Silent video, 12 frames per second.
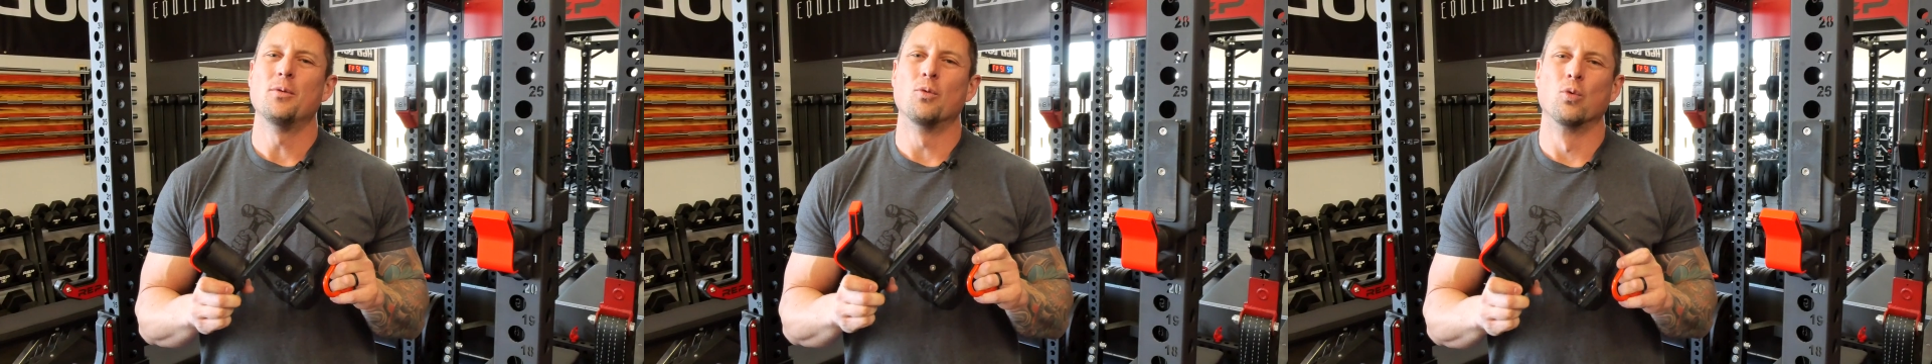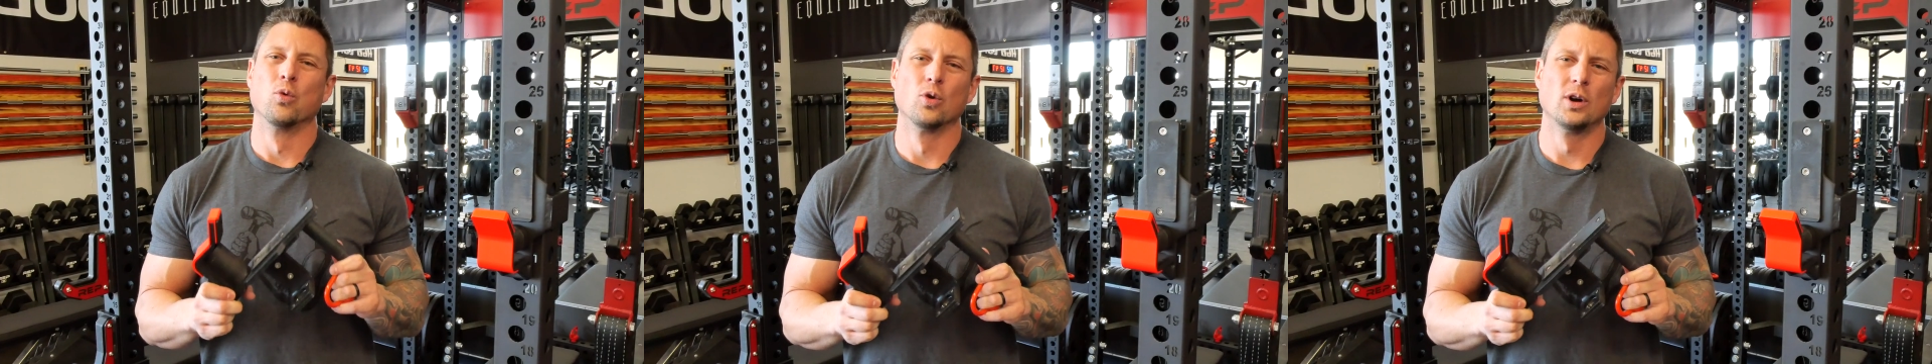
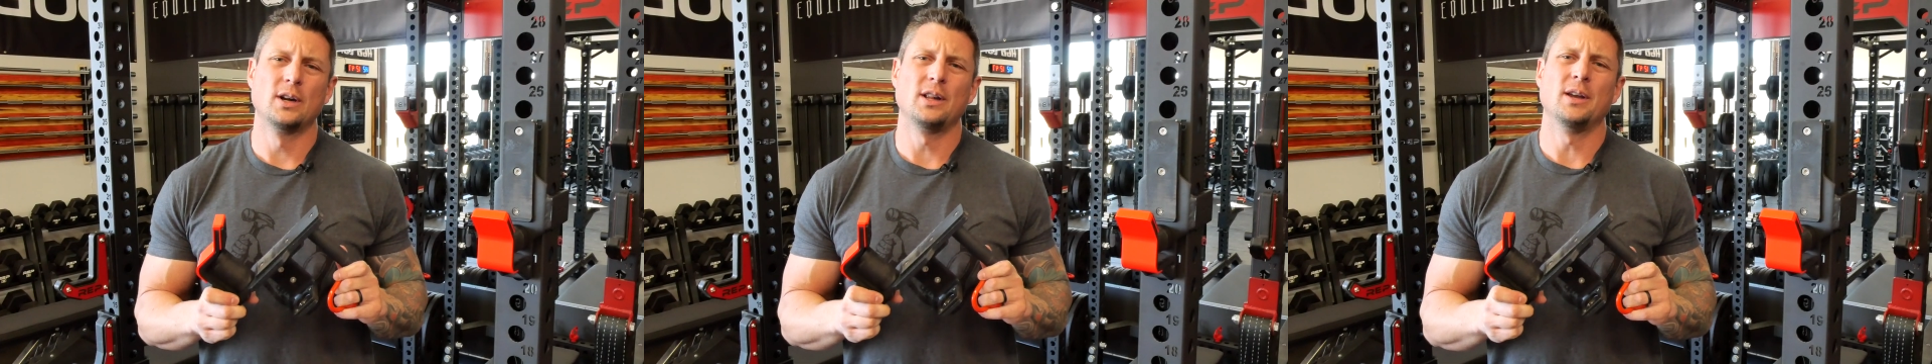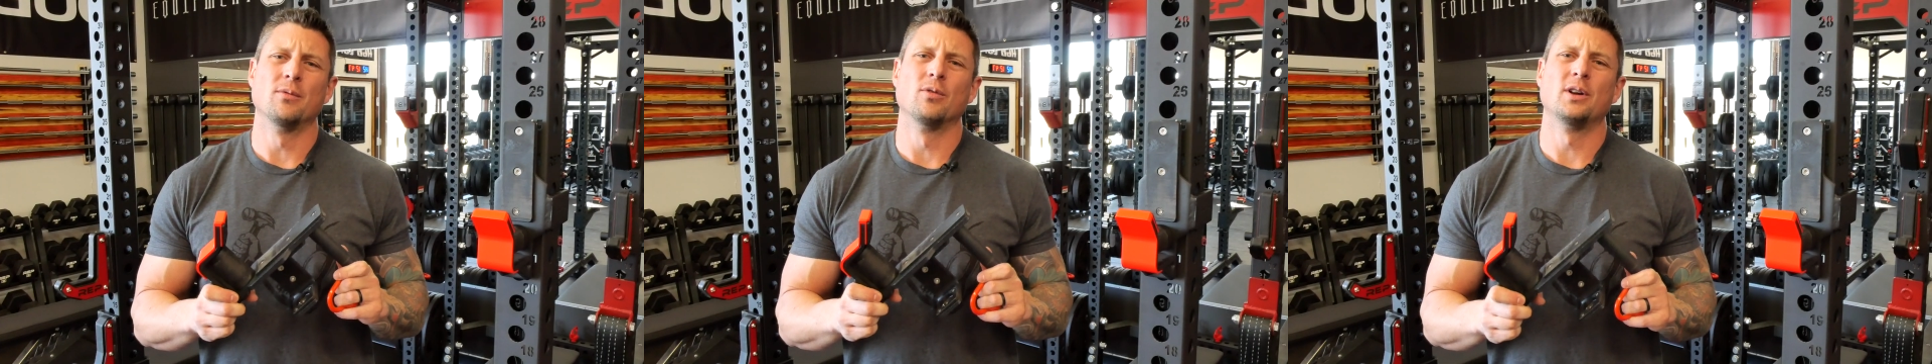
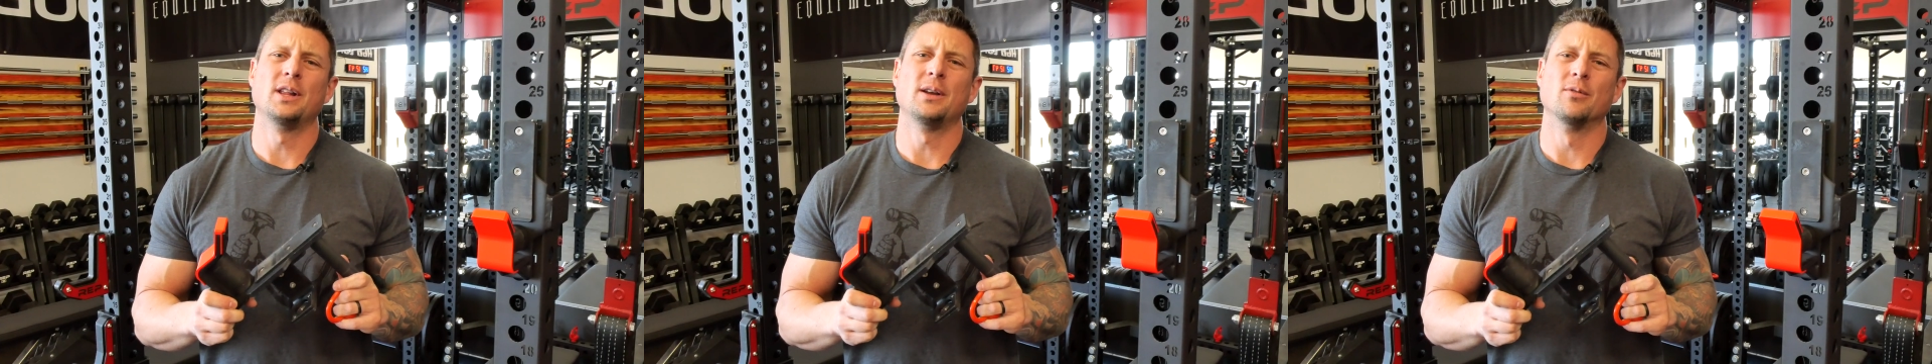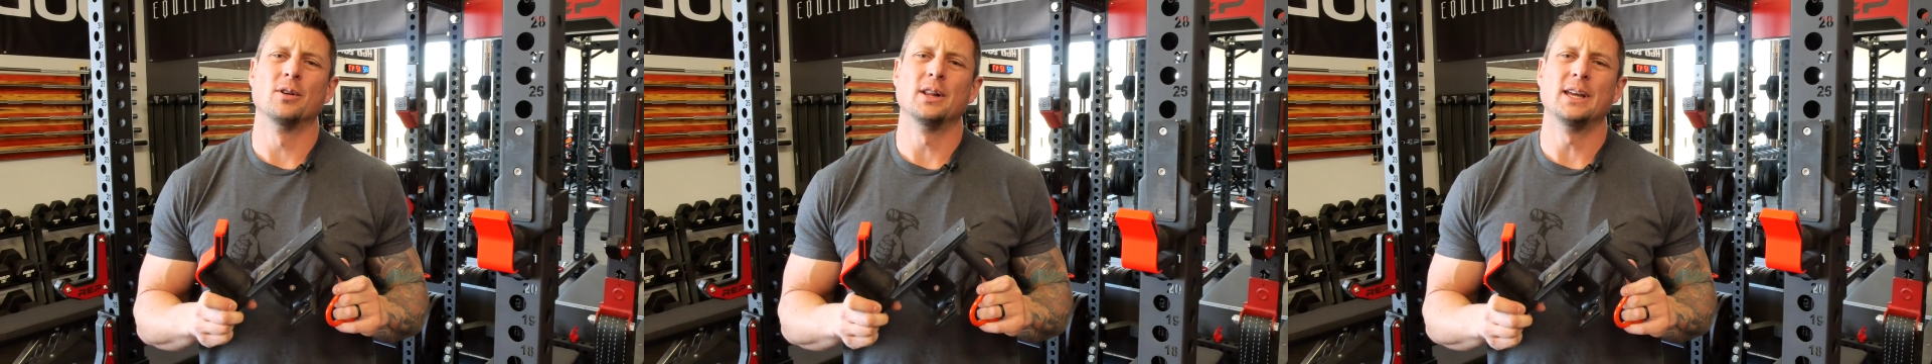really, really,
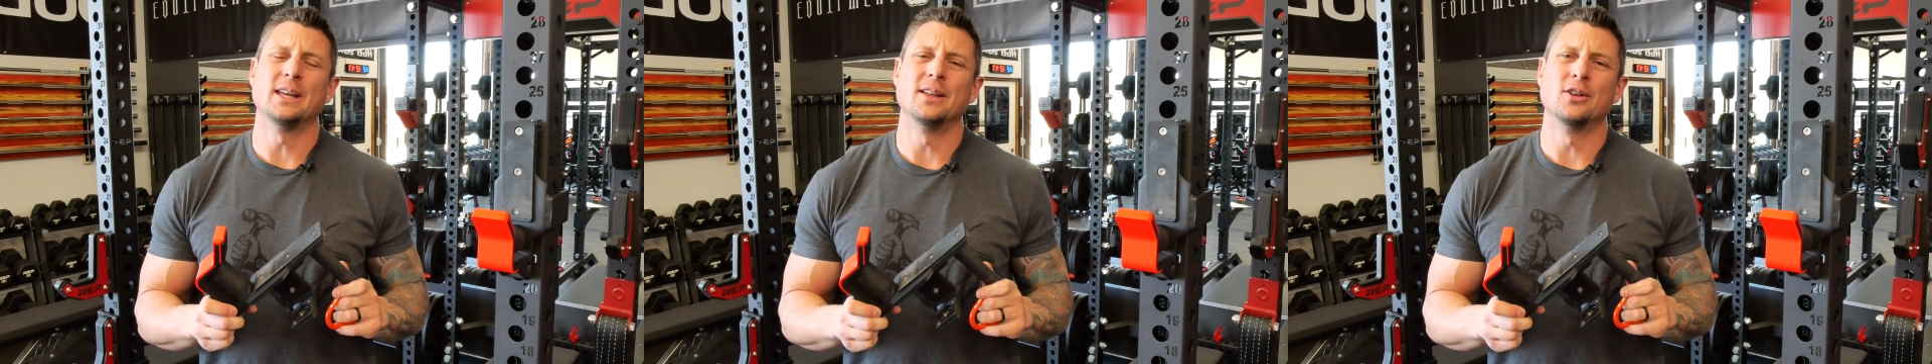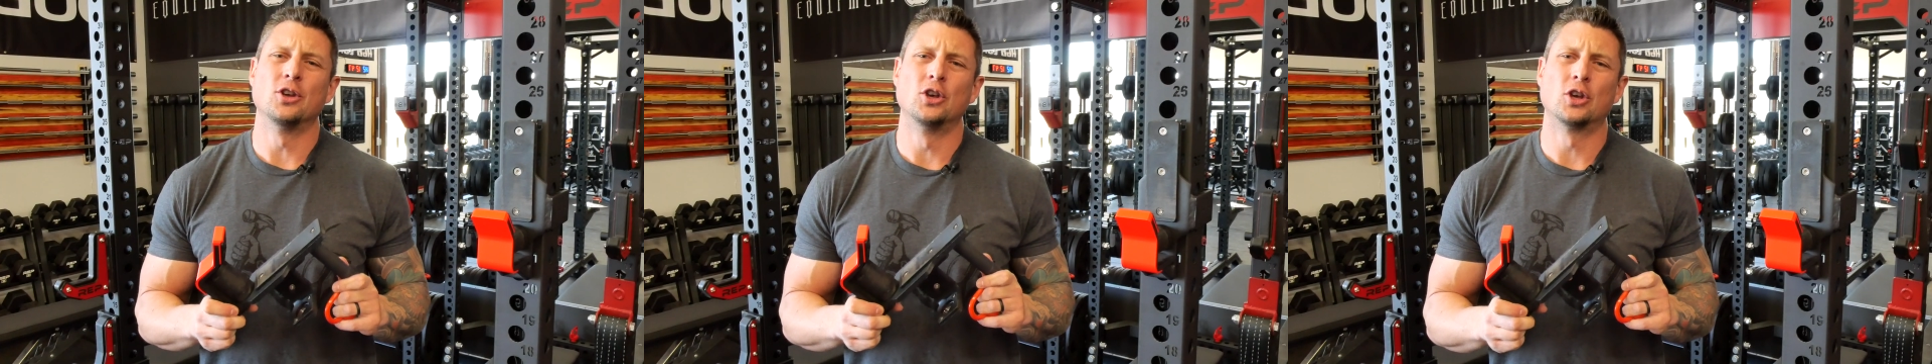really
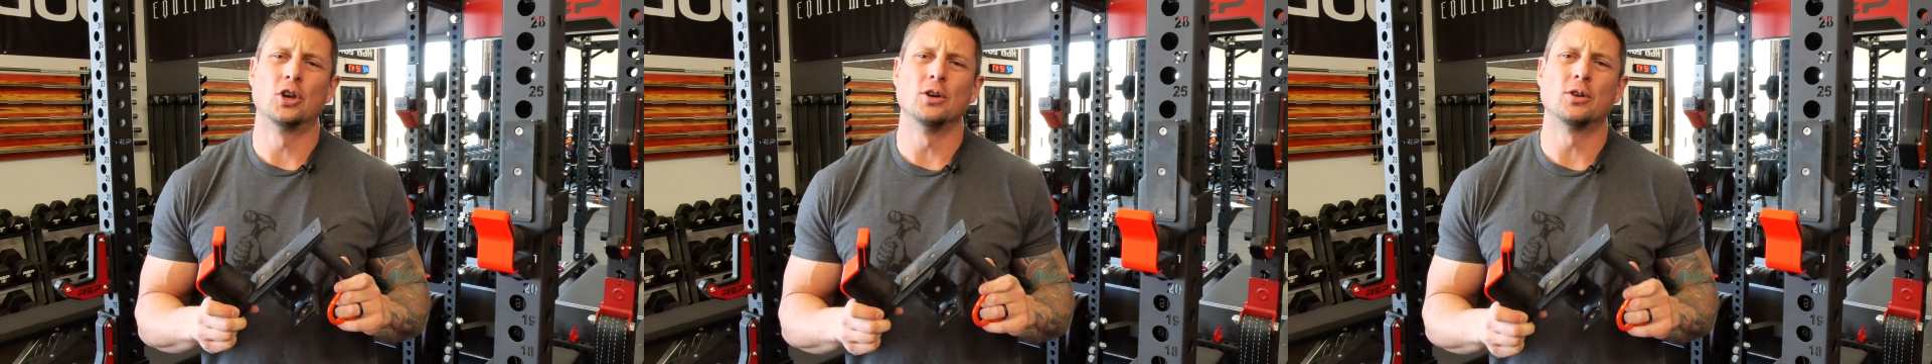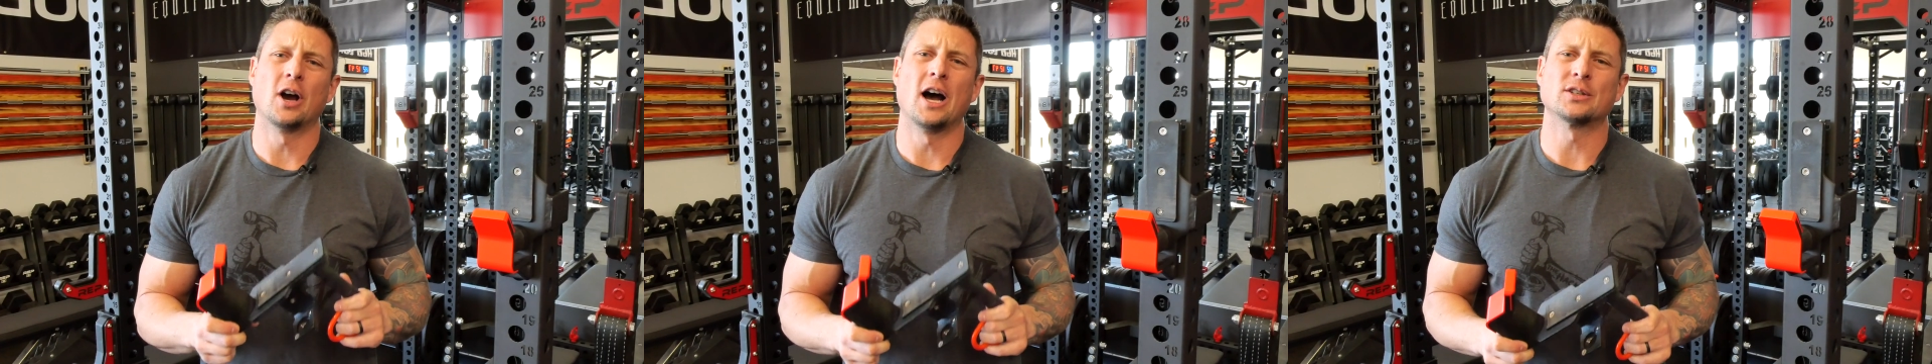
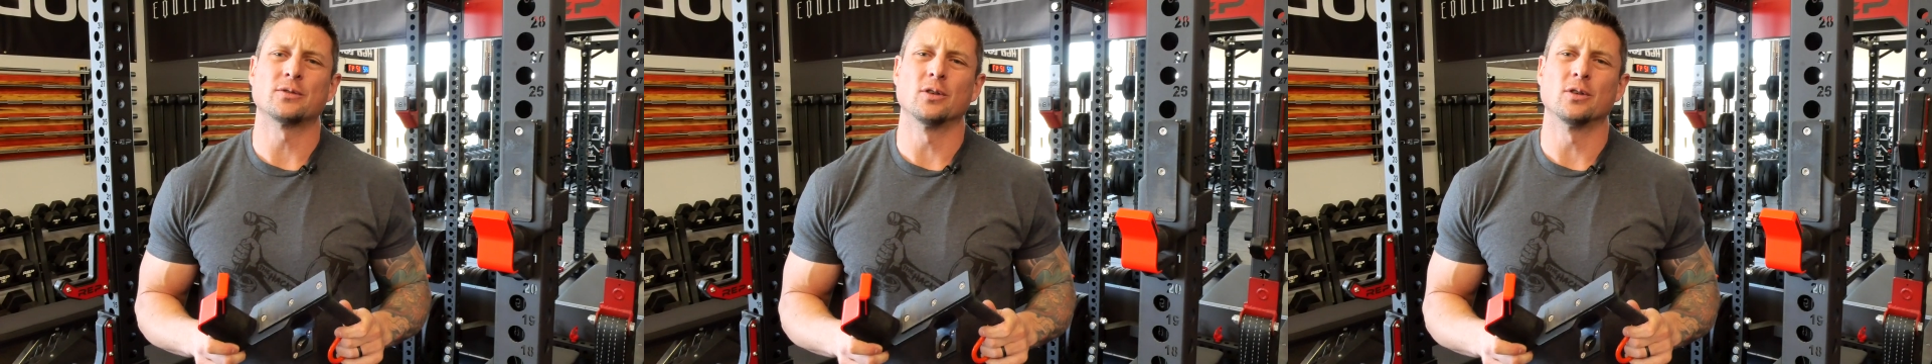good cost